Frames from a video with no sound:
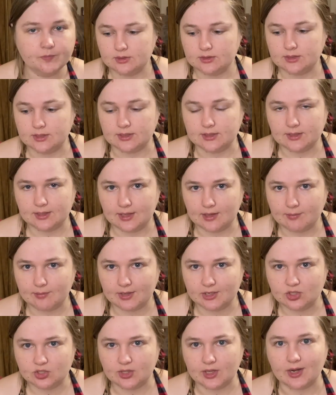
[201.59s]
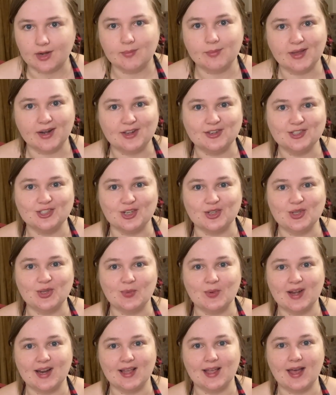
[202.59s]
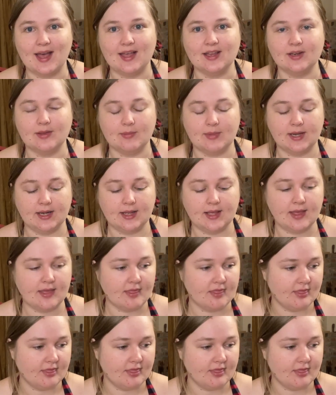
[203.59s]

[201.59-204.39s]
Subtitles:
Didn't get much there, but I'll show you what I got in a minute.